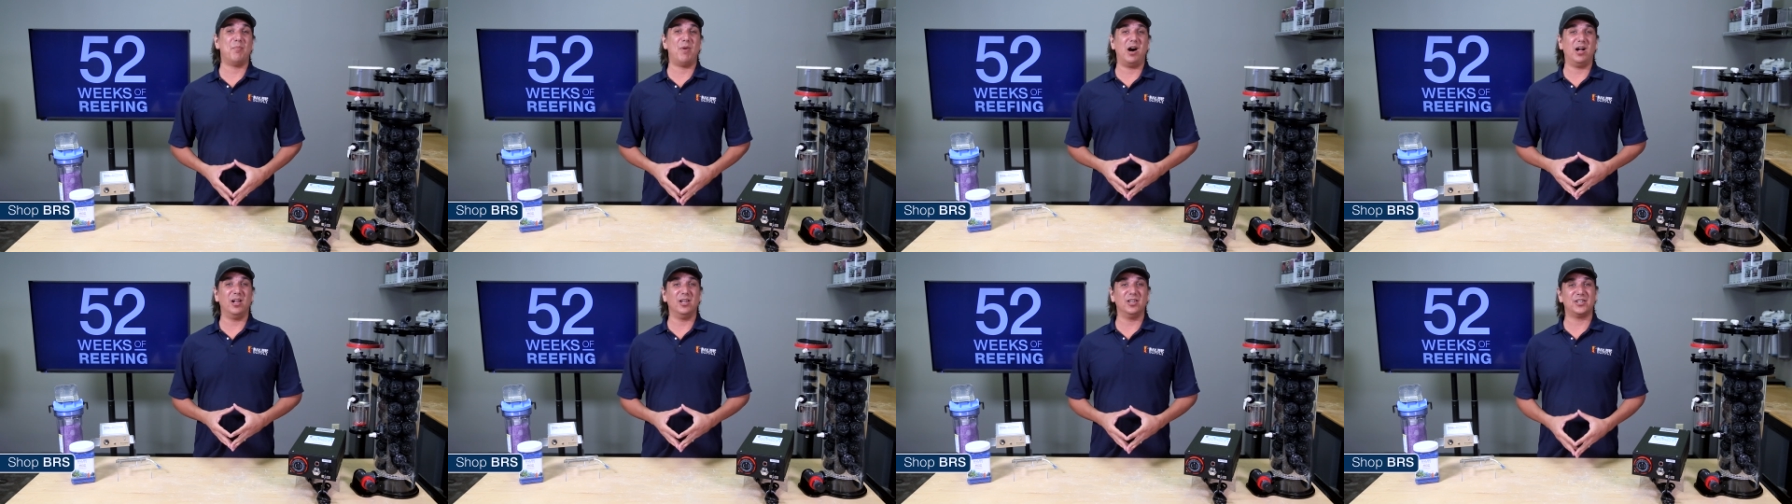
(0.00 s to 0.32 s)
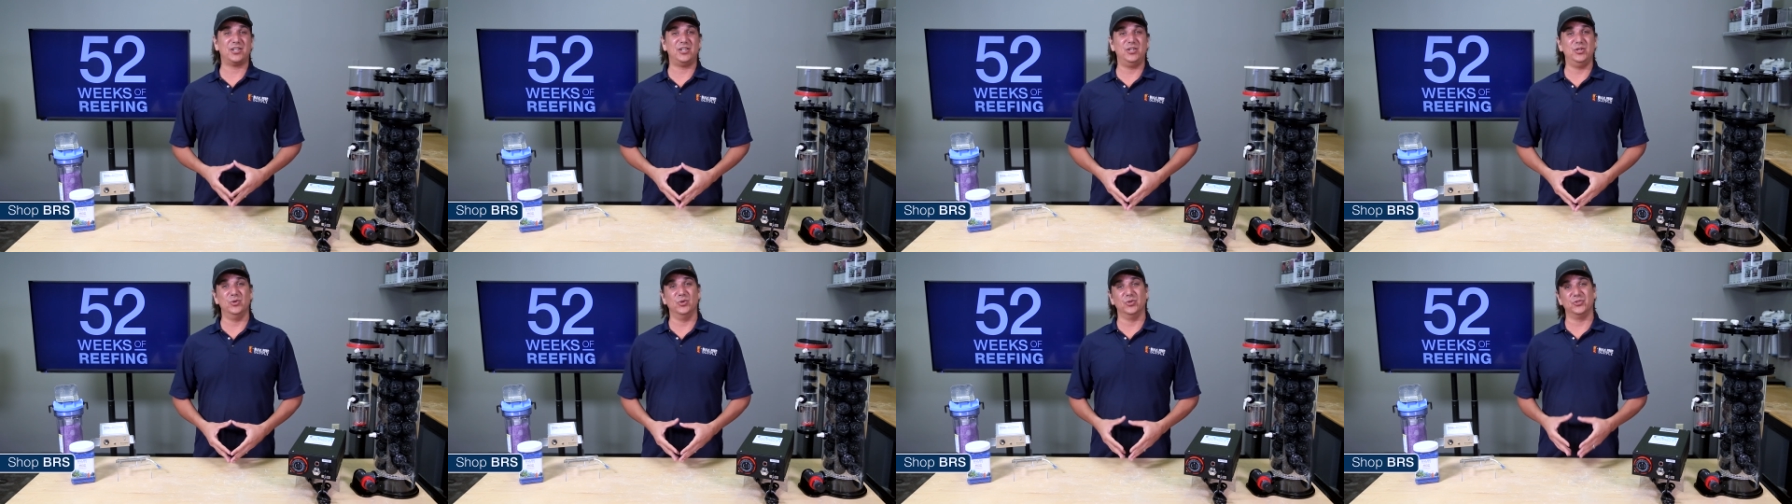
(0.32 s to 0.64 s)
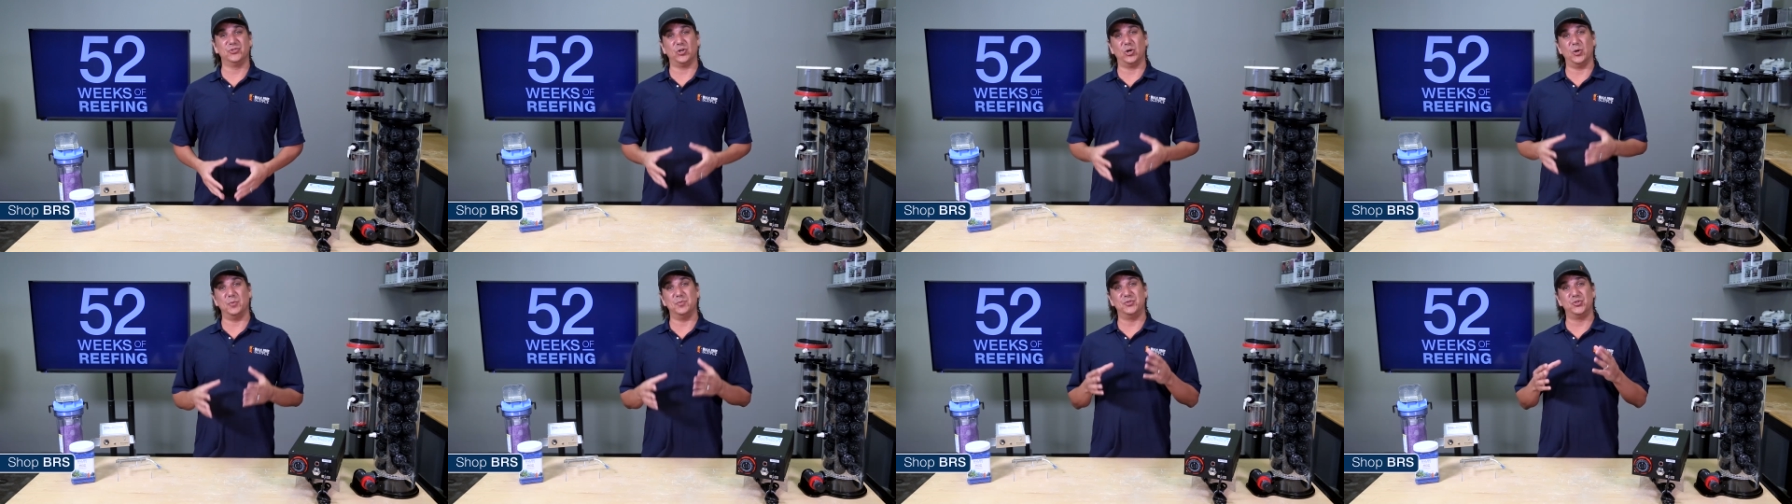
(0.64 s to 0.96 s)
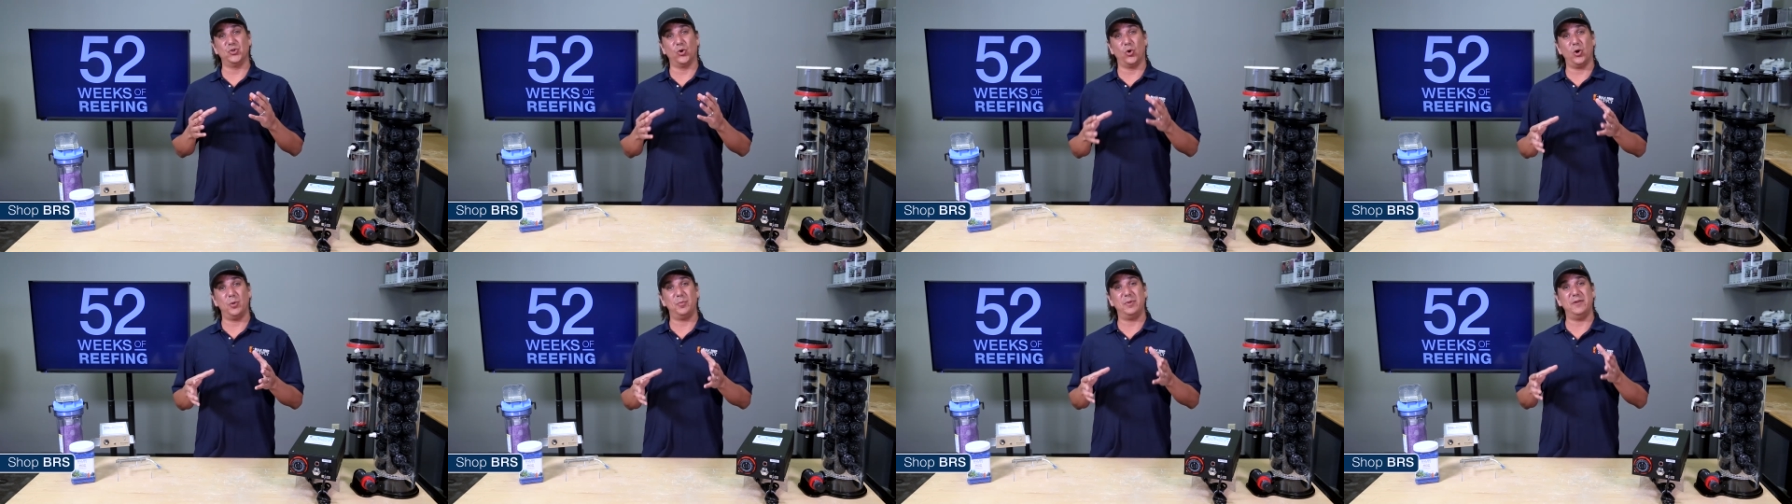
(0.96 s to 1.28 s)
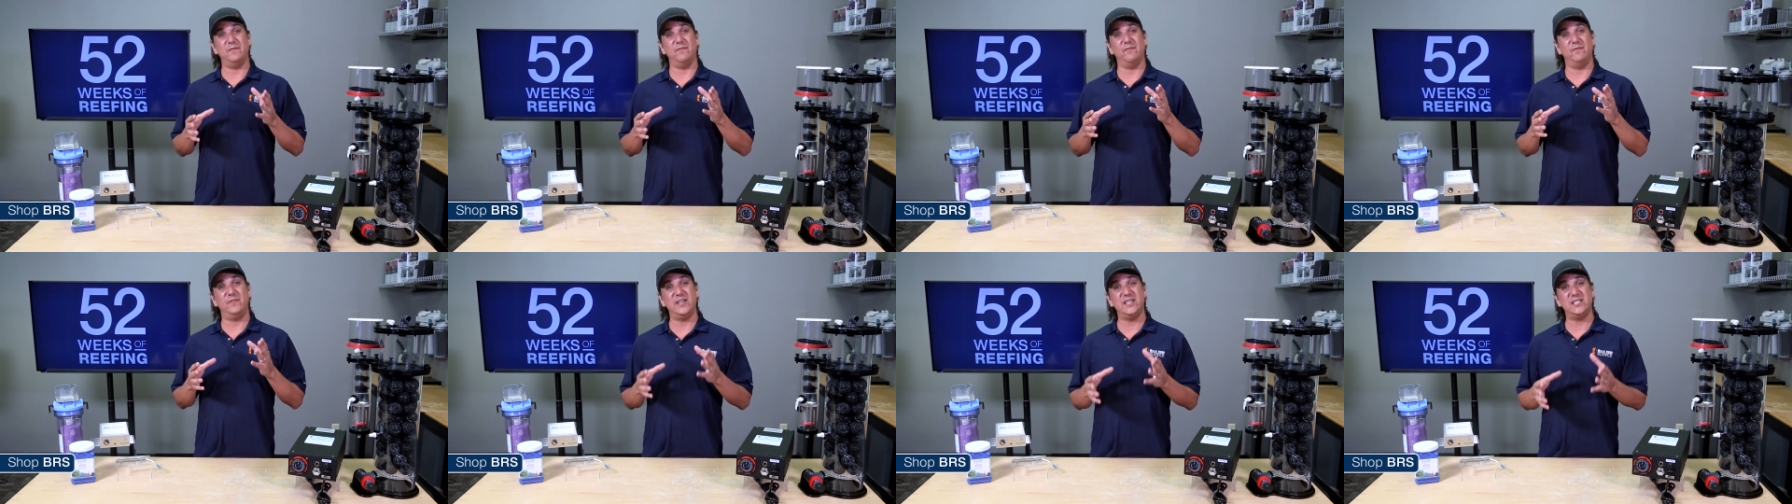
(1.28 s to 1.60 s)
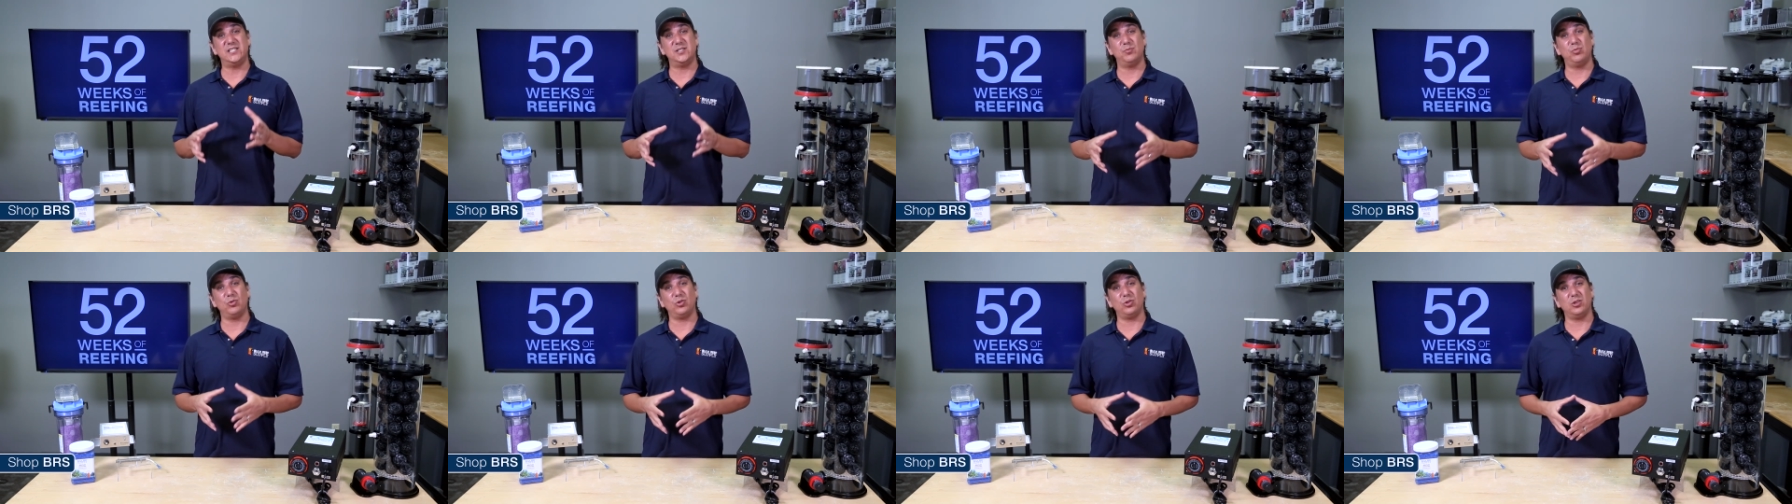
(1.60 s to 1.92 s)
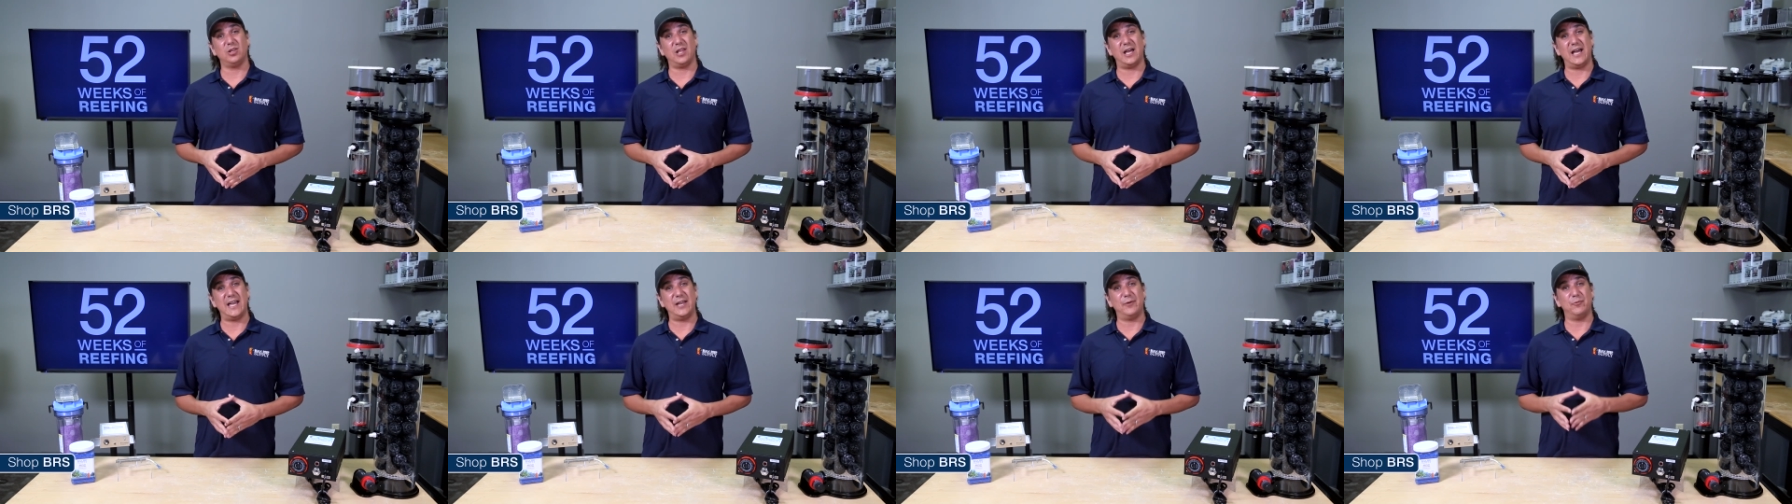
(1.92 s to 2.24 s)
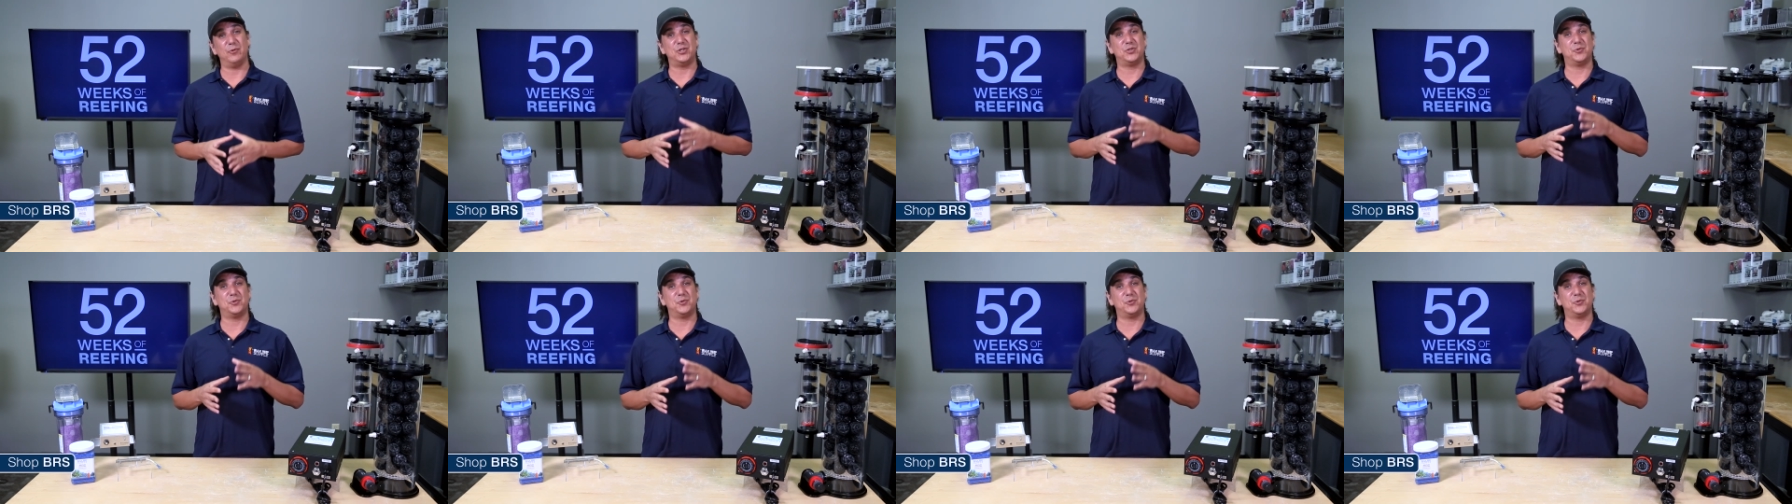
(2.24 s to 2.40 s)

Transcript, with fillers: molecules are absorbing visible light,